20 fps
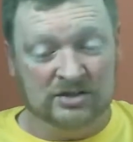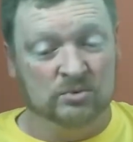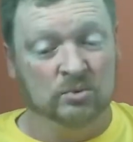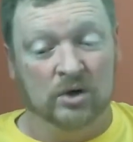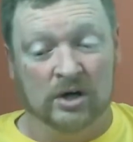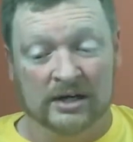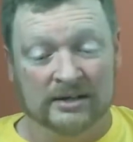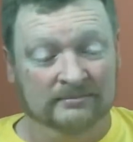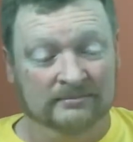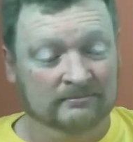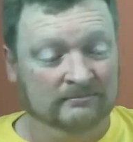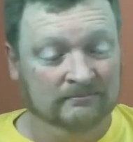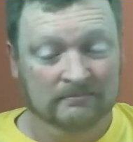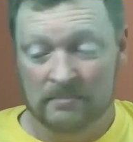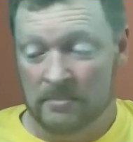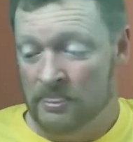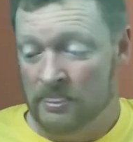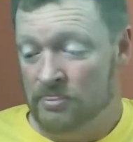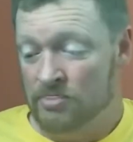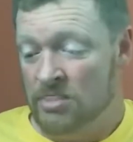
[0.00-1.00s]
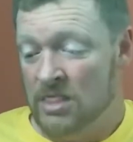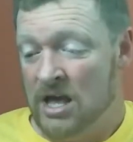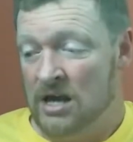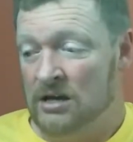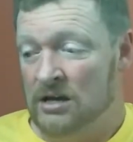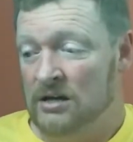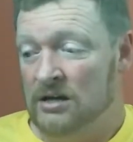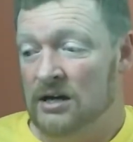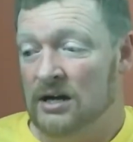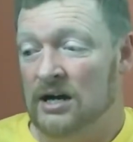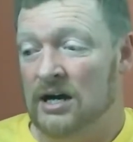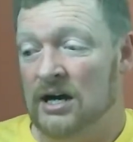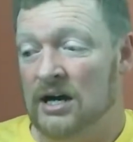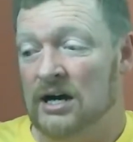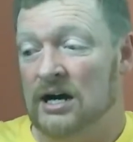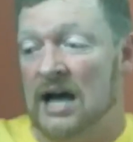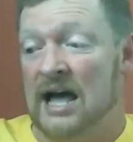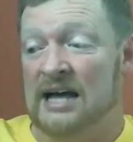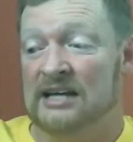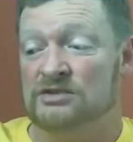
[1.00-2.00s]
one,
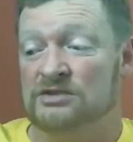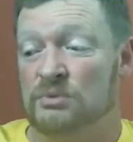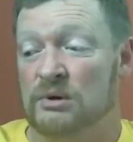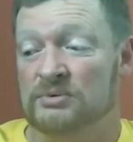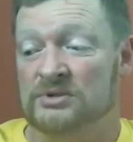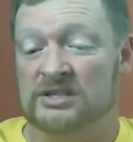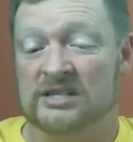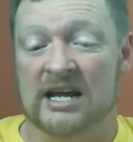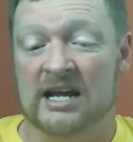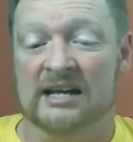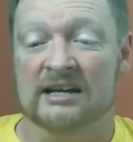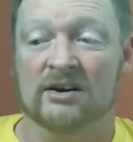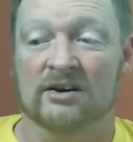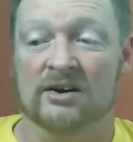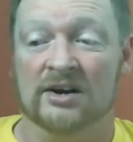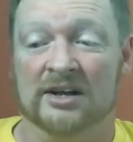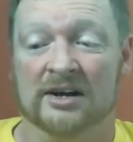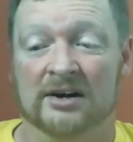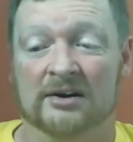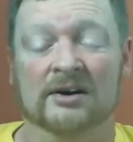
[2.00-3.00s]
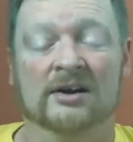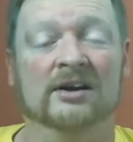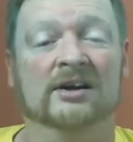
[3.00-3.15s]
as we were saying earlier,